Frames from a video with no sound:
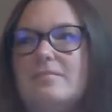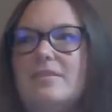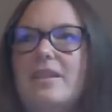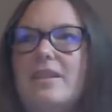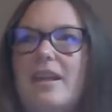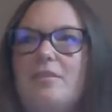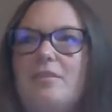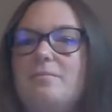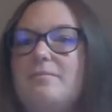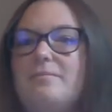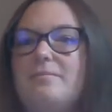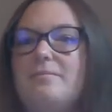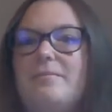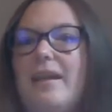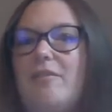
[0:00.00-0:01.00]
you know,
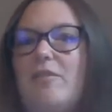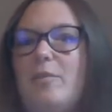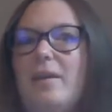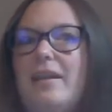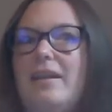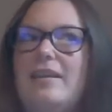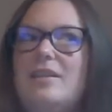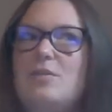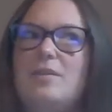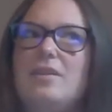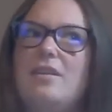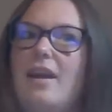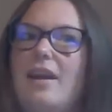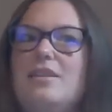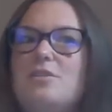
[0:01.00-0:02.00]
everybody does with their
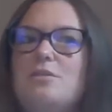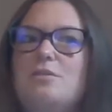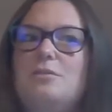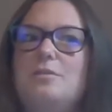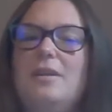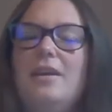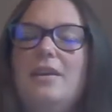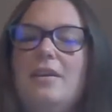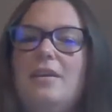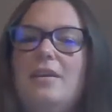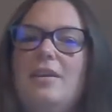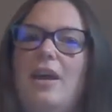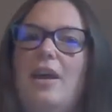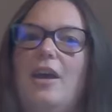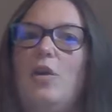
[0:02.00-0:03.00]
high school
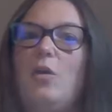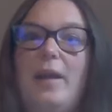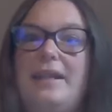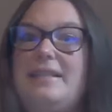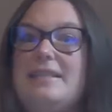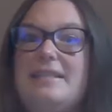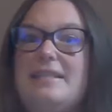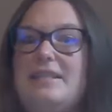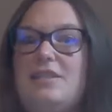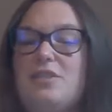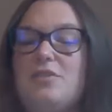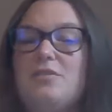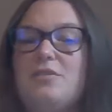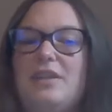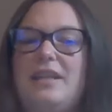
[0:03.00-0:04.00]
acquaintances
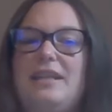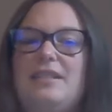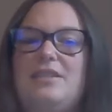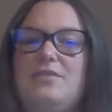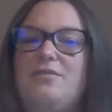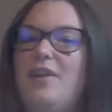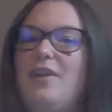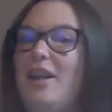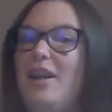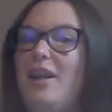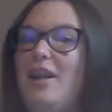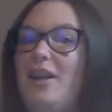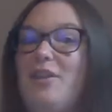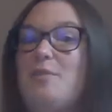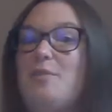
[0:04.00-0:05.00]
or friends, follow
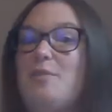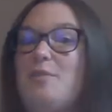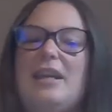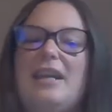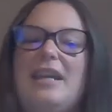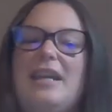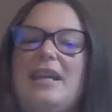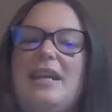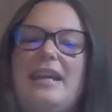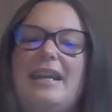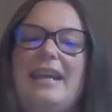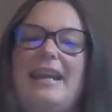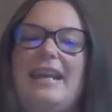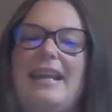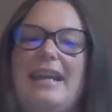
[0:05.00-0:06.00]
them on Facebook.
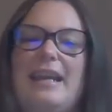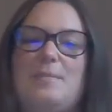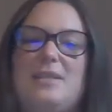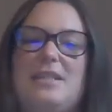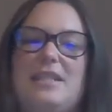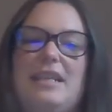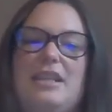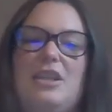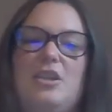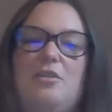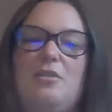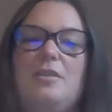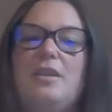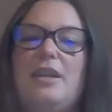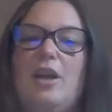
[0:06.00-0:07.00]
And I kept seeing
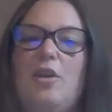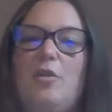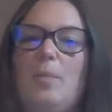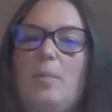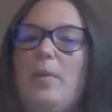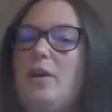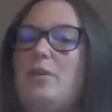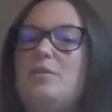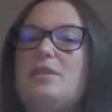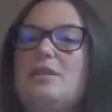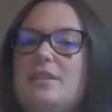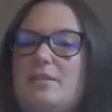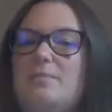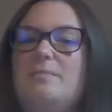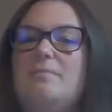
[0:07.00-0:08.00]
you,
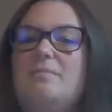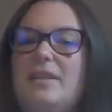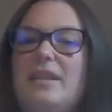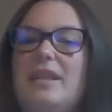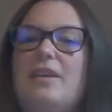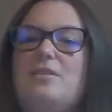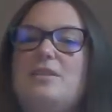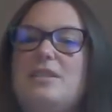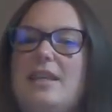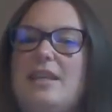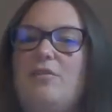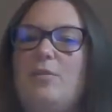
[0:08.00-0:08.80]
post and, stuff